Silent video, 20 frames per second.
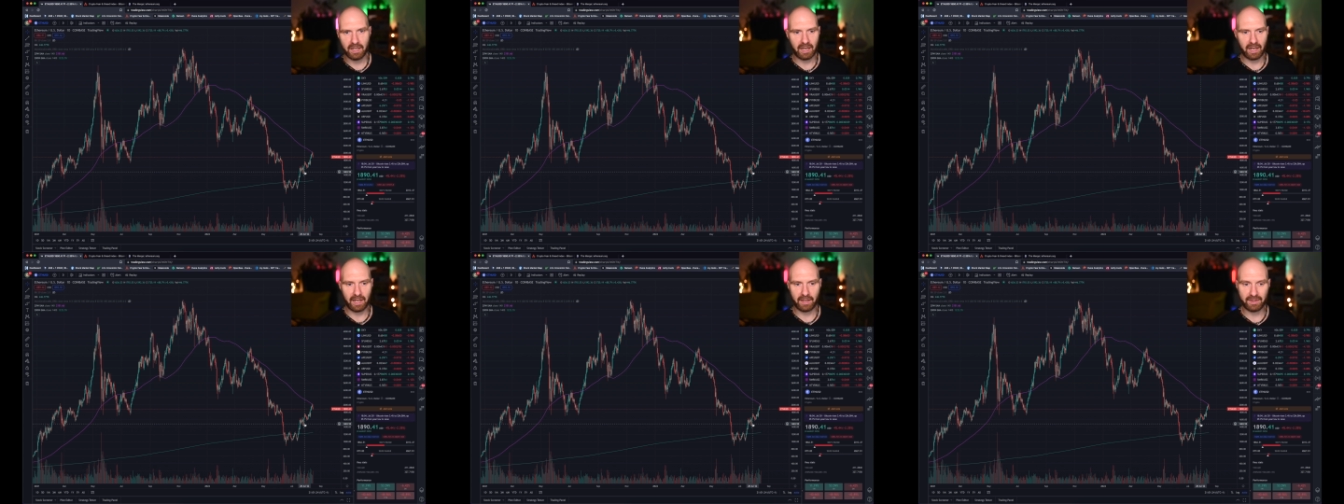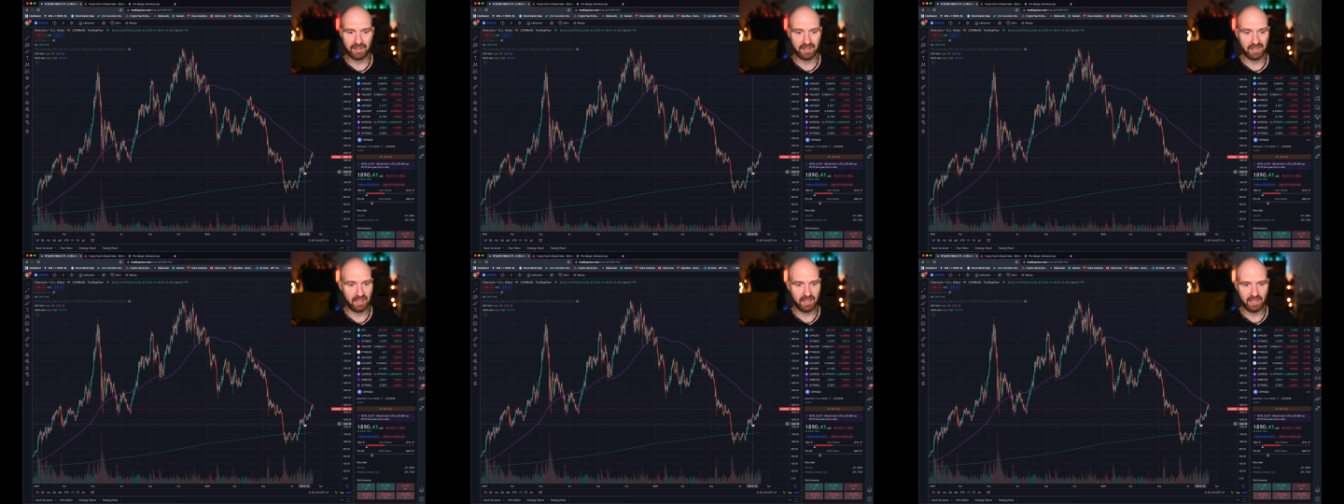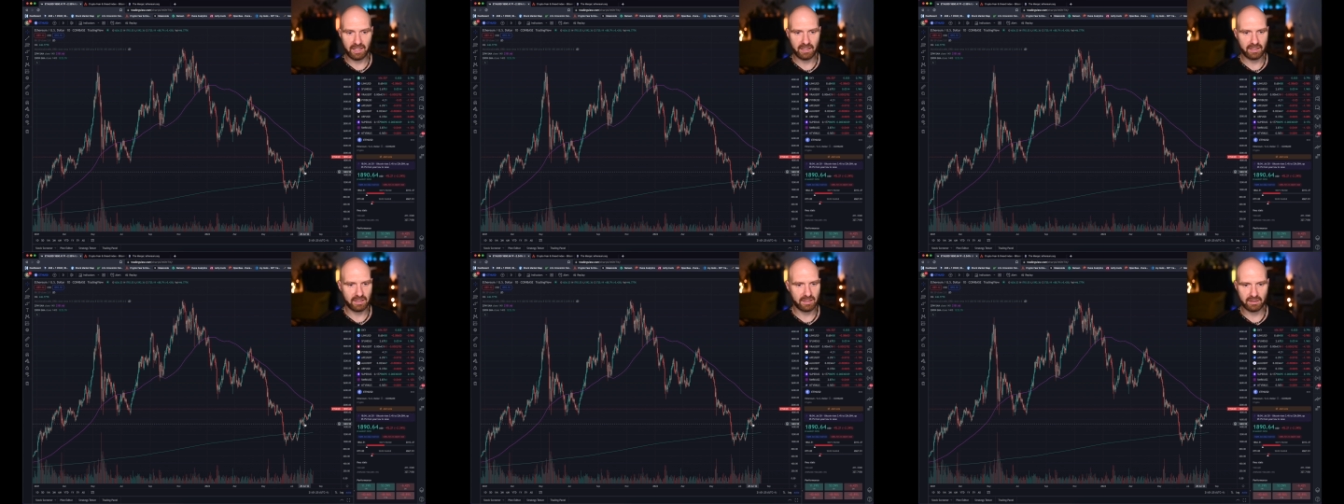I think
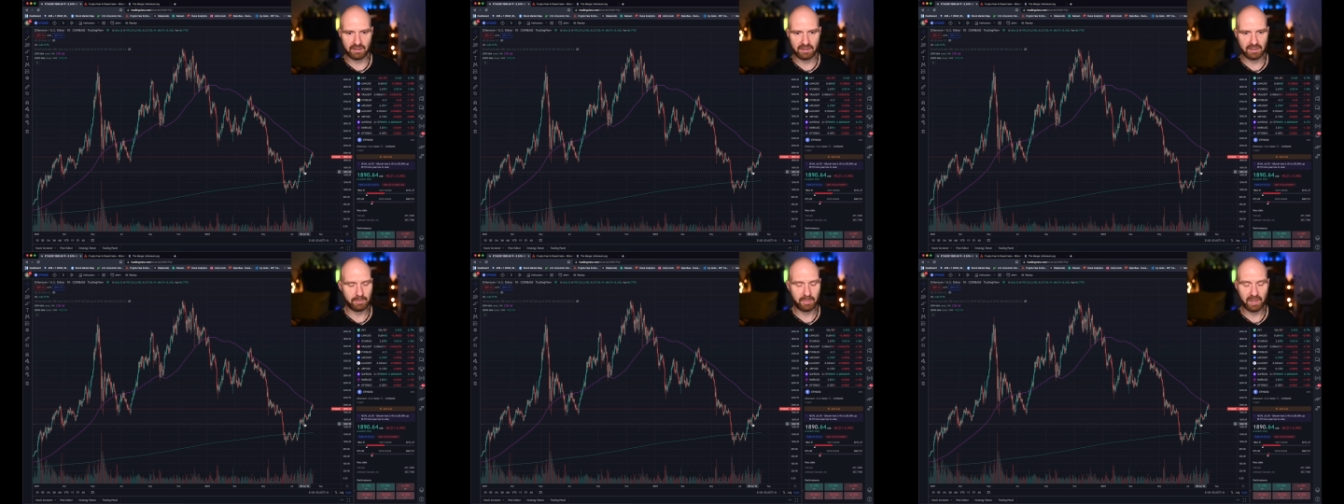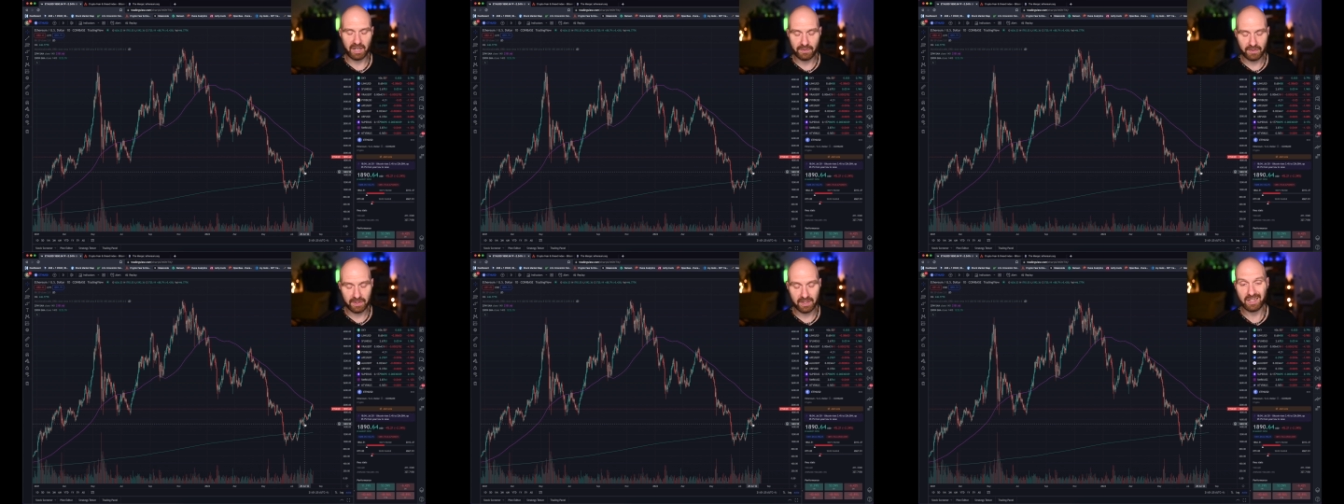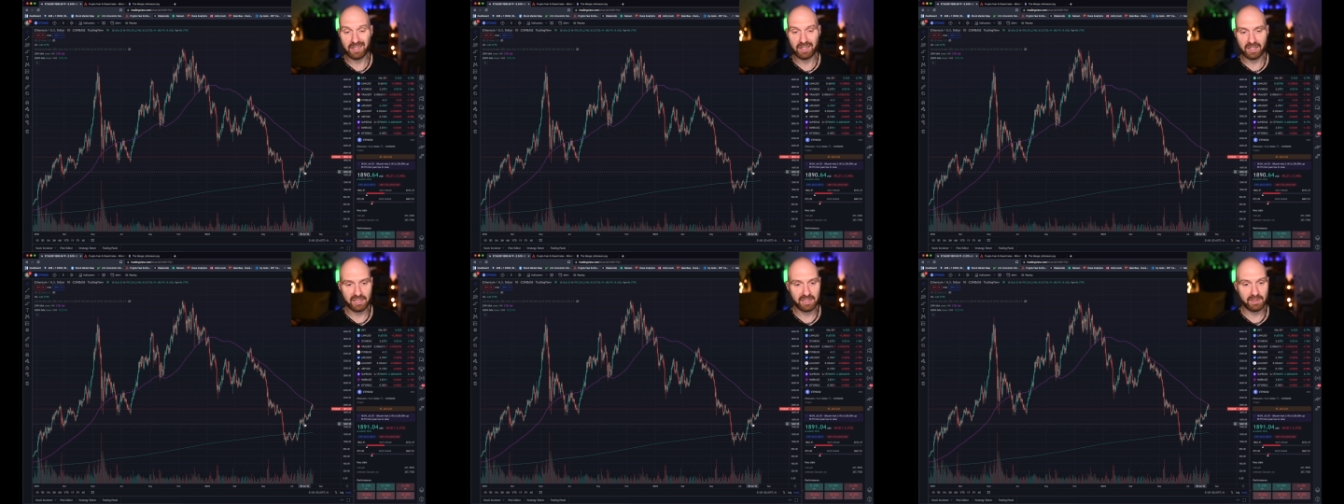ETH it's
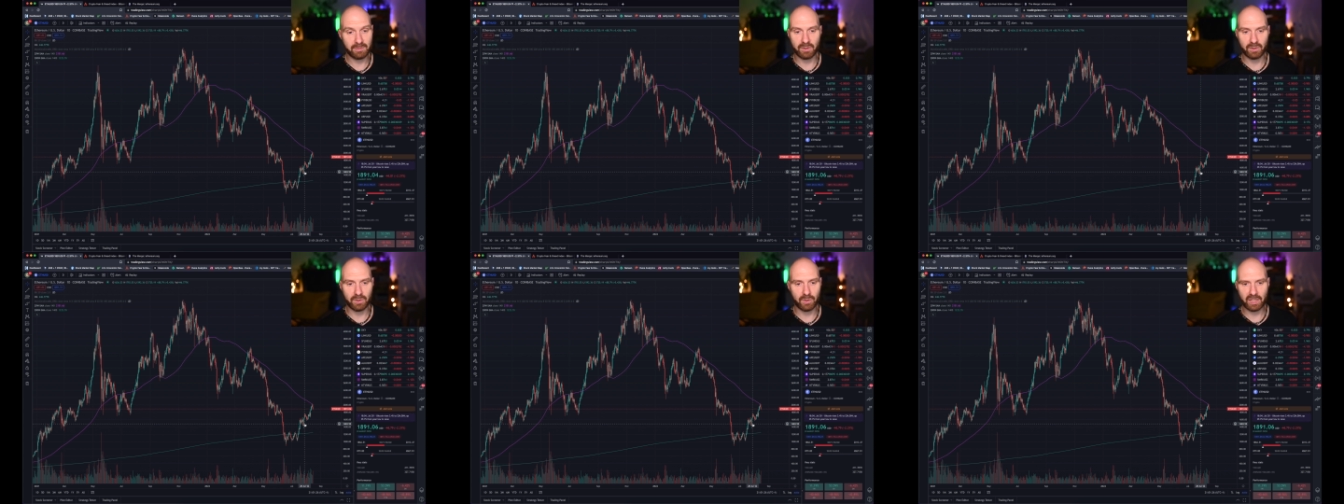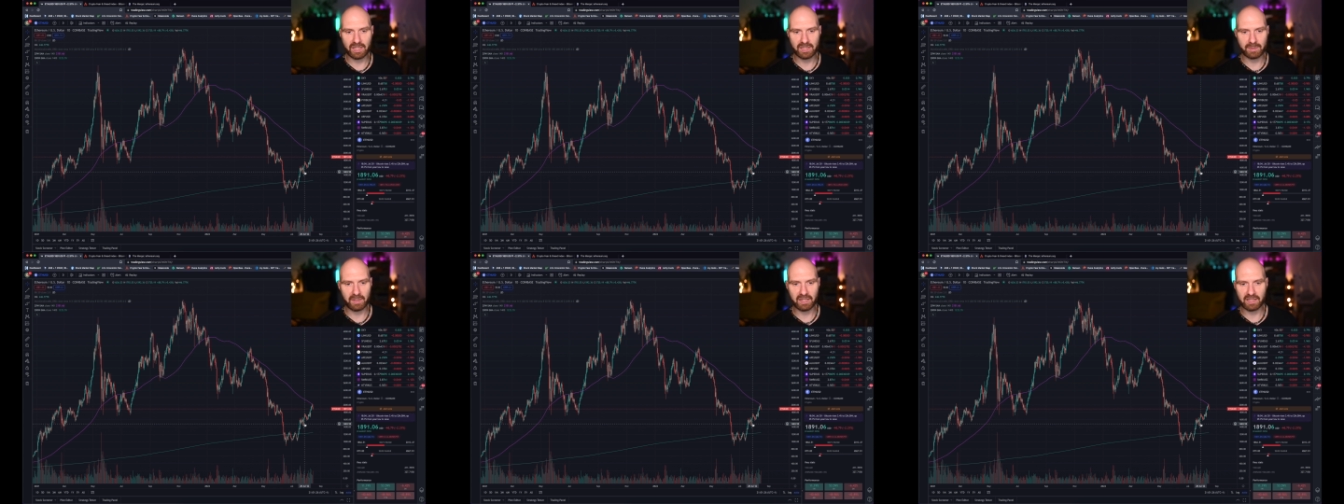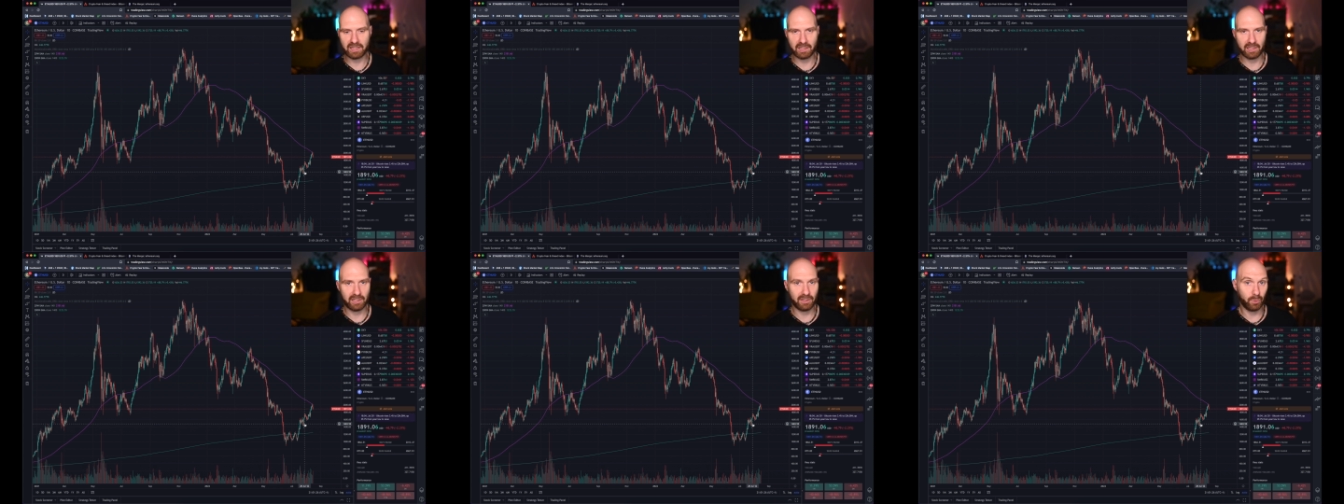perfectly reasonable to expect
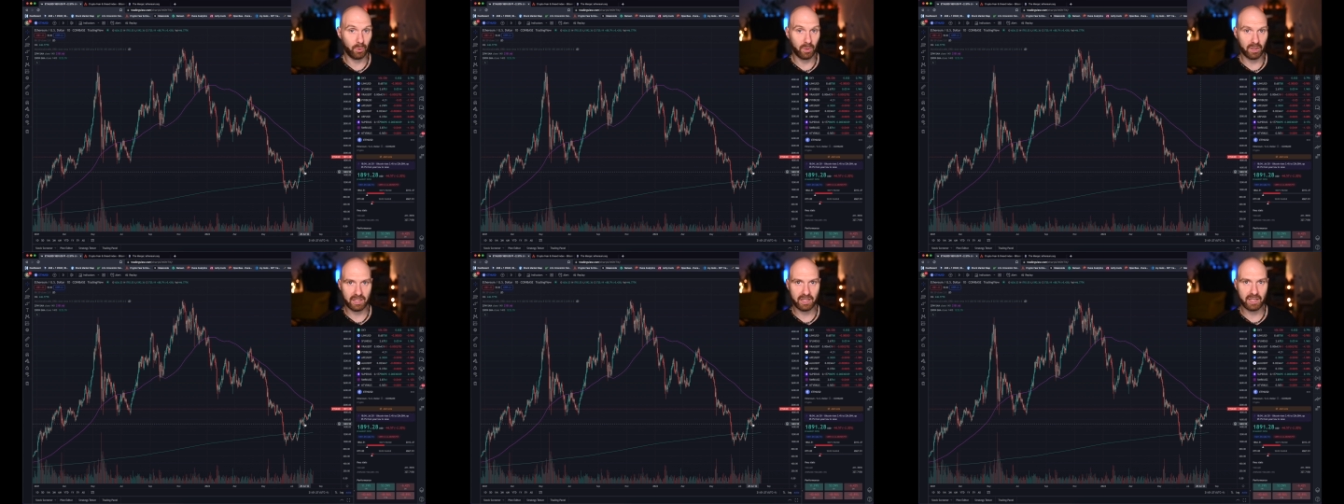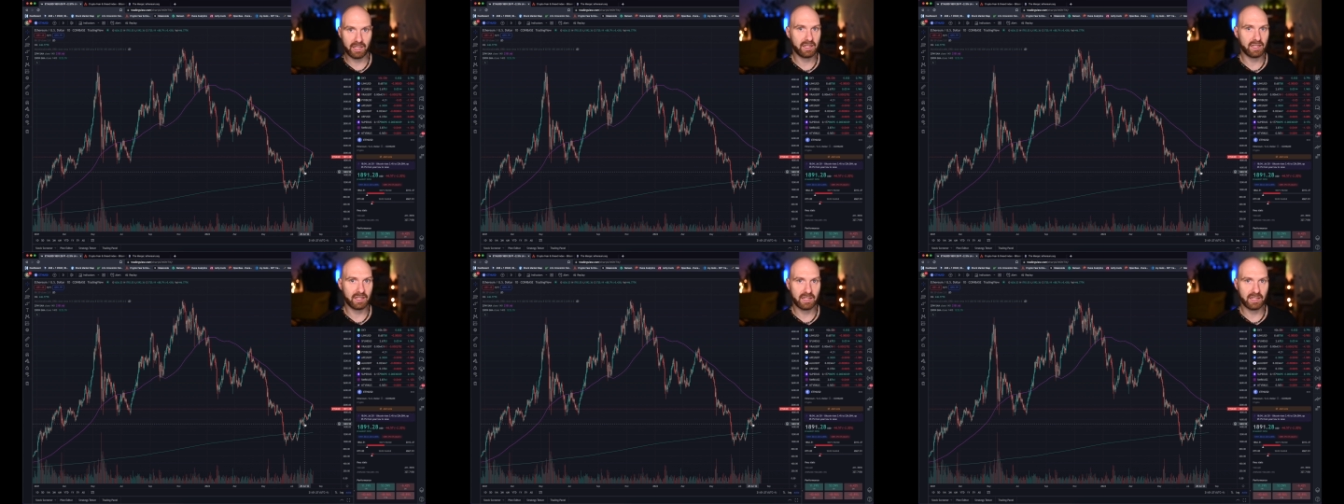that it will hit